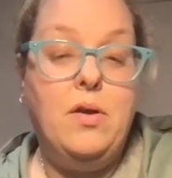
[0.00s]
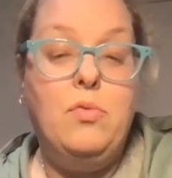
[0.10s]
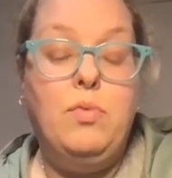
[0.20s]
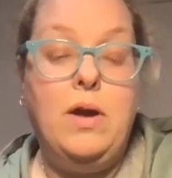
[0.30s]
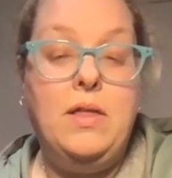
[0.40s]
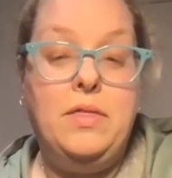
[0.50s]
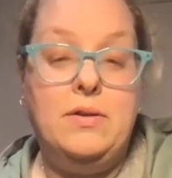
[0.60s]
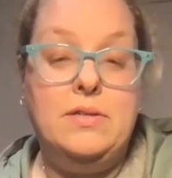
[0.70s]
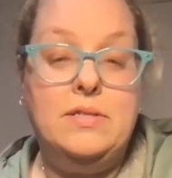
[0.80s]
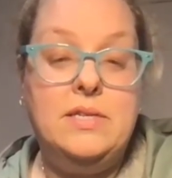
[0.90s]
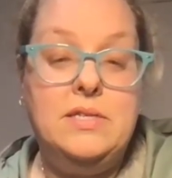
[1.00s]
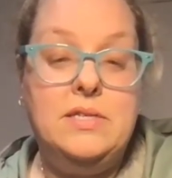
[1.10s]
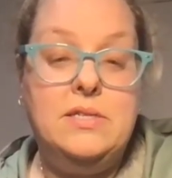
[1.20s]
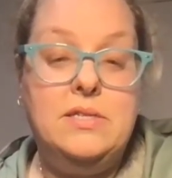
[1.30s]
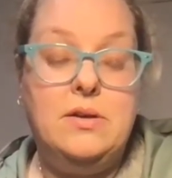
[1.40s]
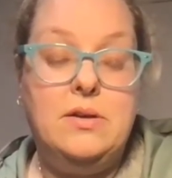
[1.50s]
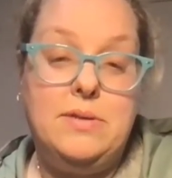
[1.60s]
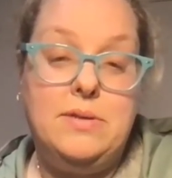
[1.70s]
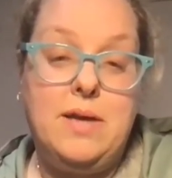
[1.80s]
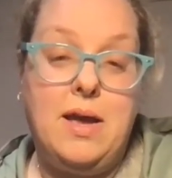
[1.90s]
with their sister
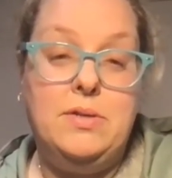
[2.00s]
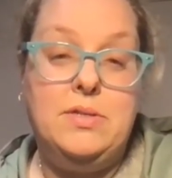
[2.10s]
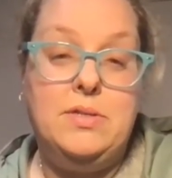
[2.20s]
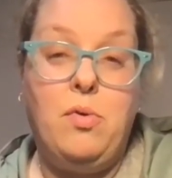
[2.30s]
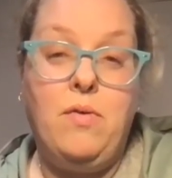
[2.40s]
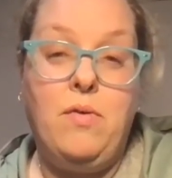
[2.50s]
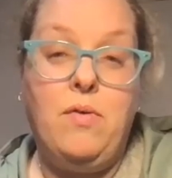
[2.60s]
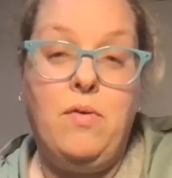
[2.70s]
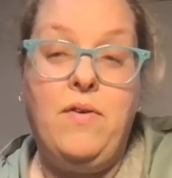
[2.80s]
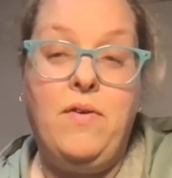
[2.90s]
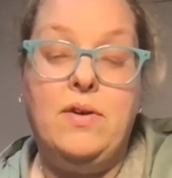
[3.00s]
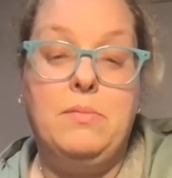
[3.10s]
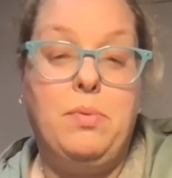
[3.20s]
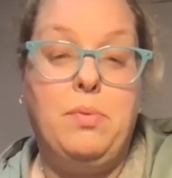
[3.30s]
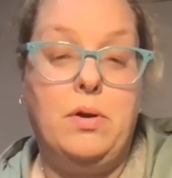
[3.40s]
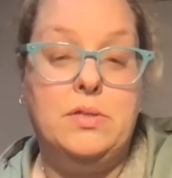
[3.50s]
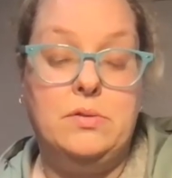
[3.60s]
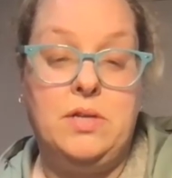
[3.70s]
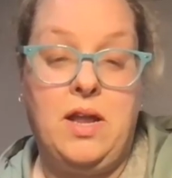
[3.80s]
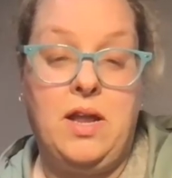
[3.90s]
website, which is more focused on personal
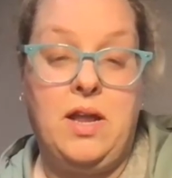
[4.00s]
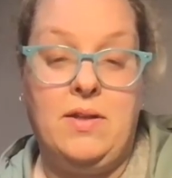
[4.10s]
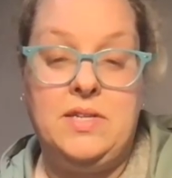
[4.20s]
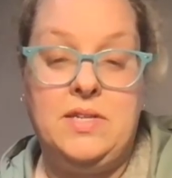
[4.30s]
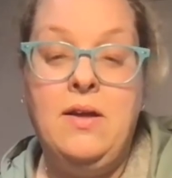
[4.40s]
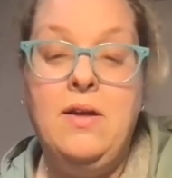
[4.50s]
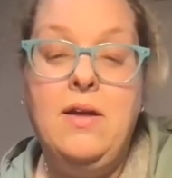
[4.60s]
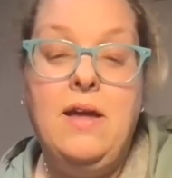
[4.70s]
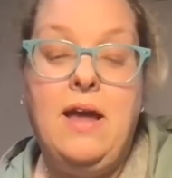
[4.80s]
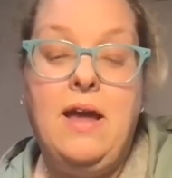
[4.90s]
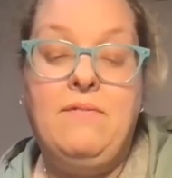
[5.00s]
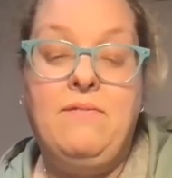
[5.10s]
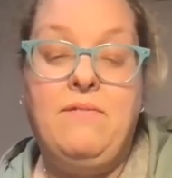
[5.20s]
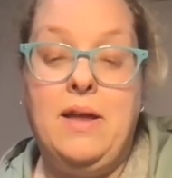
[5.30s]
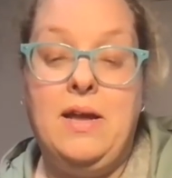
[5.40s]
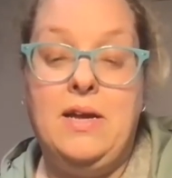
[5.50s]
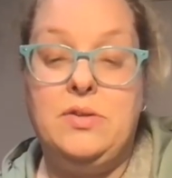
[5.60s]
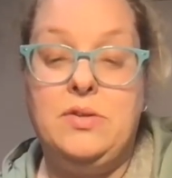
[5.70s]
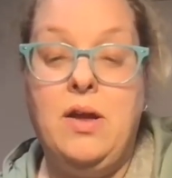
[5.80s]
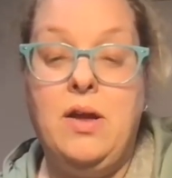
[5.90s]
genealogy and family
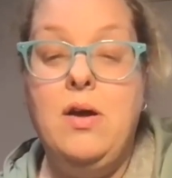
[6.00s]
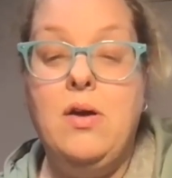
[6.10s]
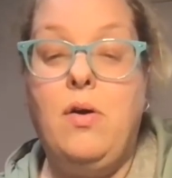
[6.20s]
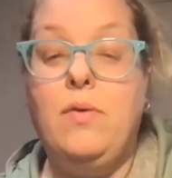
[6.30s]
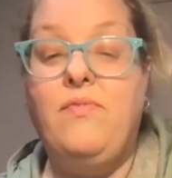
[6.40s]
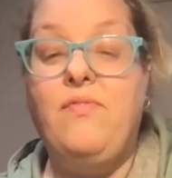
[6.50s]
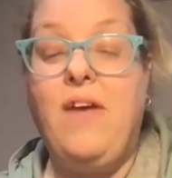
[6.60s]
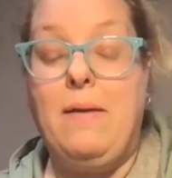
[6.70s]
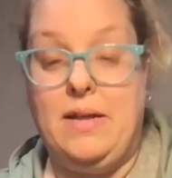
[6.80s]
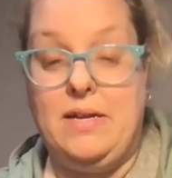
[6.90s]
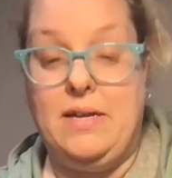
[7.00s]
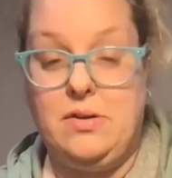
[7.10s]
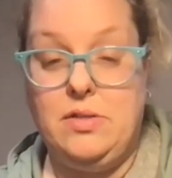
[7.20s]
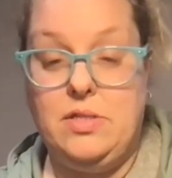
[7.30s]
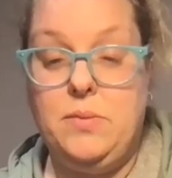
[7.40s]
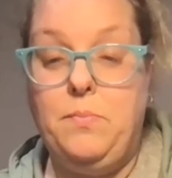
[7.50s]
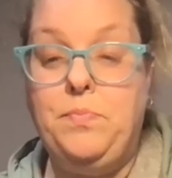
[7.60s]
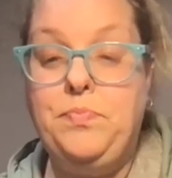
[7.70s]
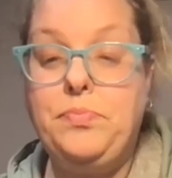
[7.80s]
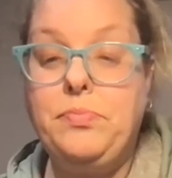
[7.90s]
history, called Family Search.
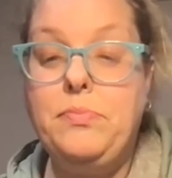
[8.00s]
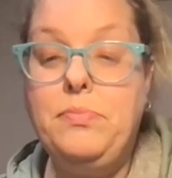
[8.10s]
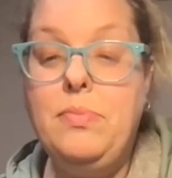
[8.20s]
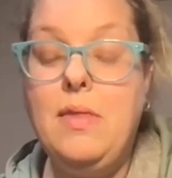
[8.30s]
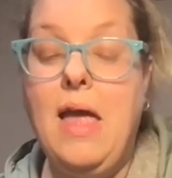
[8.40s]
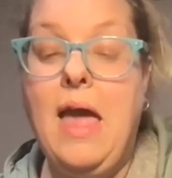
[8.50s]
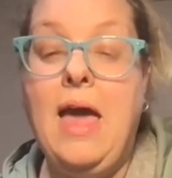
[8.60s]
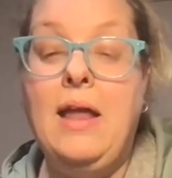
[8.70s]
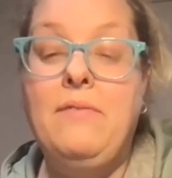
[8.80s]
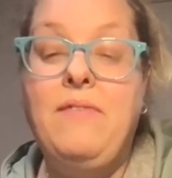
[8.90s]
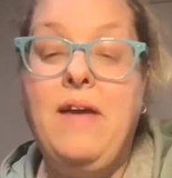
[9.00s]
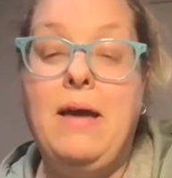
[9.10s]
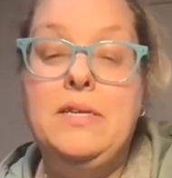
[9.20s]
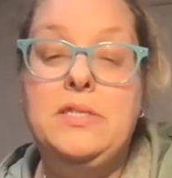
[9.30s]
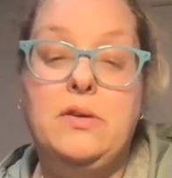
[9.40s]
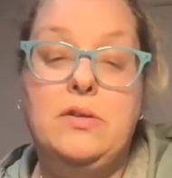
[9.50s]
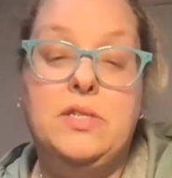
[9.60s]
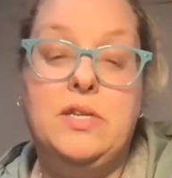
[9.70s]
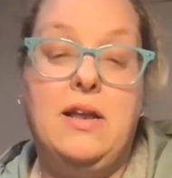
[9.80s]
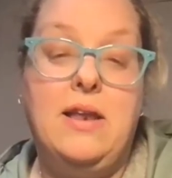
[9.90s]
And Family
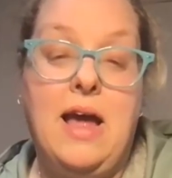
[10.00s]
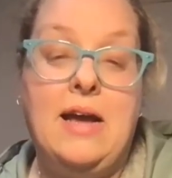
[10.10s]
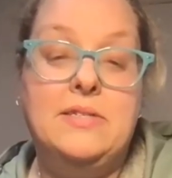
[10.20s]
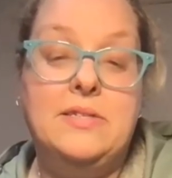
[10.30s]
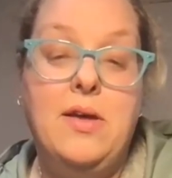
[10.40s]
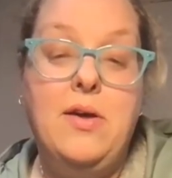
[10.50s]
Search connects